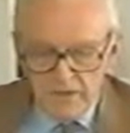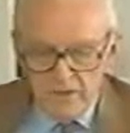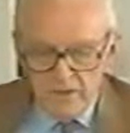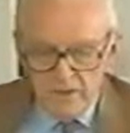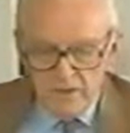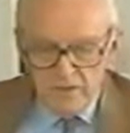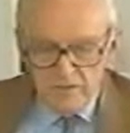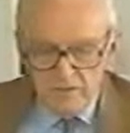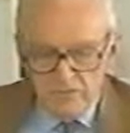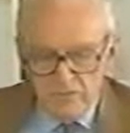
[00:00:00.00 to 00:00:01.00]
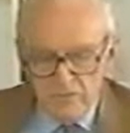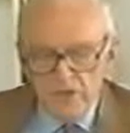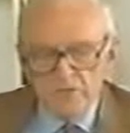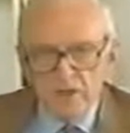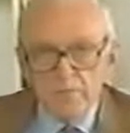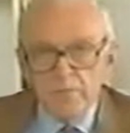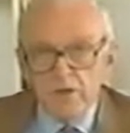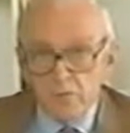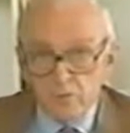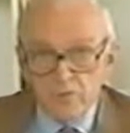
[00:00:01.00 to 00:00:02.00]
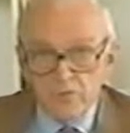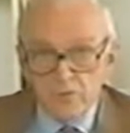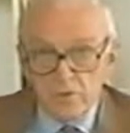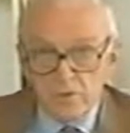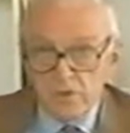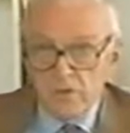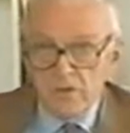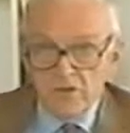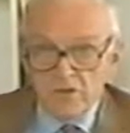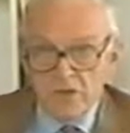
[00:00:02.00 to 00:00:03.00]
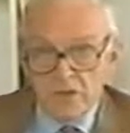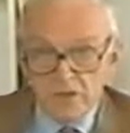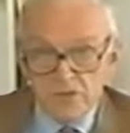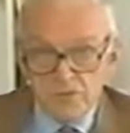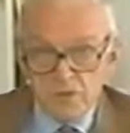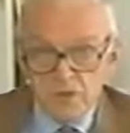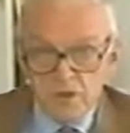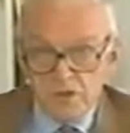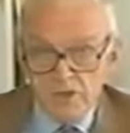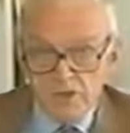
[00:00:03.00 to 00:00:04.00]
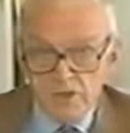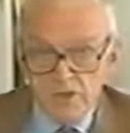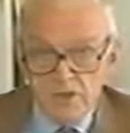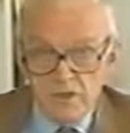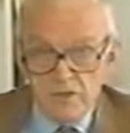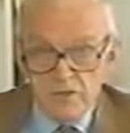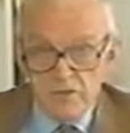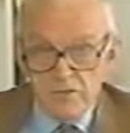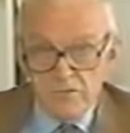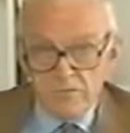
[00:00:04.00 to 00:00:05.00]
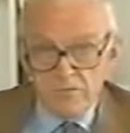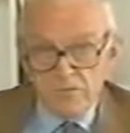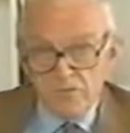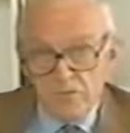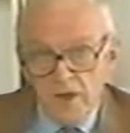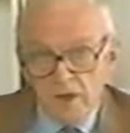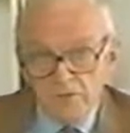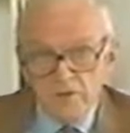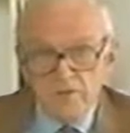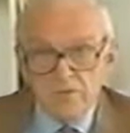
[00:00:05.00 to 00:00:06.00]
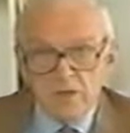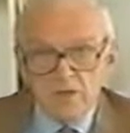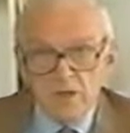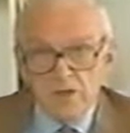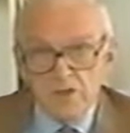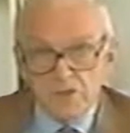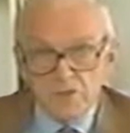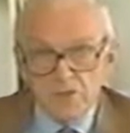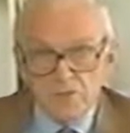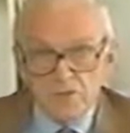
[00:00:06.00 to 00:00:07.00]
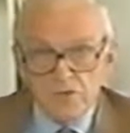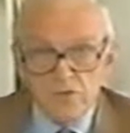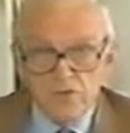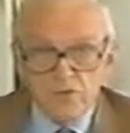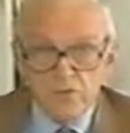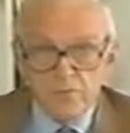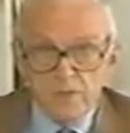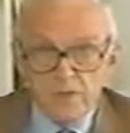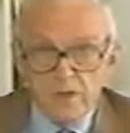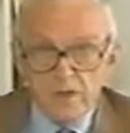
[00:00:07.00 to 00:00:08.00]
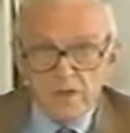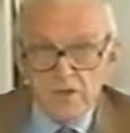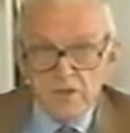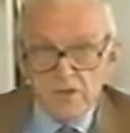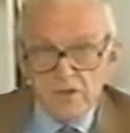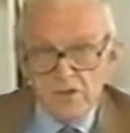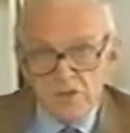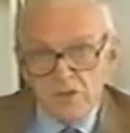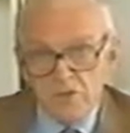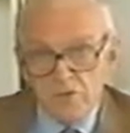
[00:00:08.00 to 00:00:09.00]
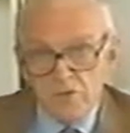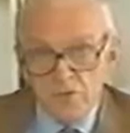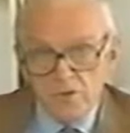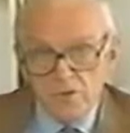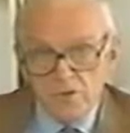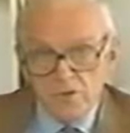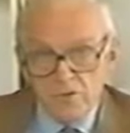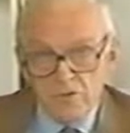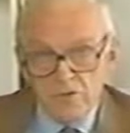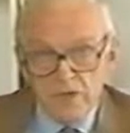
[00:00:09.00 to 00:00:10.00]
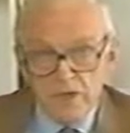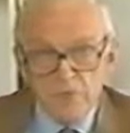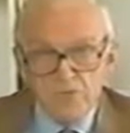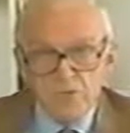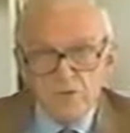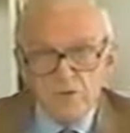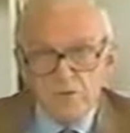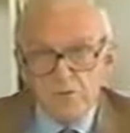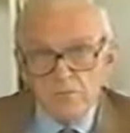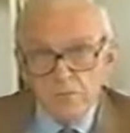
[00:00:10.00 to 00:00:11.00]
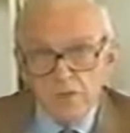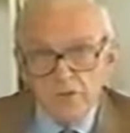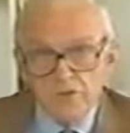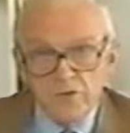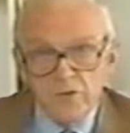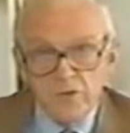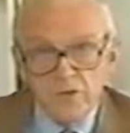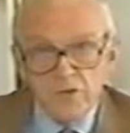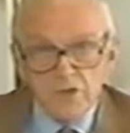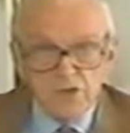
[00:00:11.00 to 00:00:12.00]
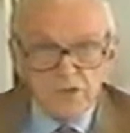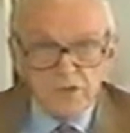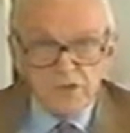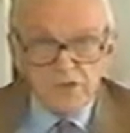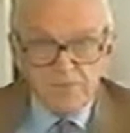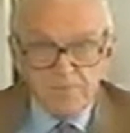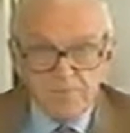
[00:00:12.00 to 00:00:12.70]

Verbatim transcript: Uh, the uh, Greeks had a better word for it. They called it the industrial arts. Uh, in fact, technology, as we use the term today, is another uh, name for modern industrialism.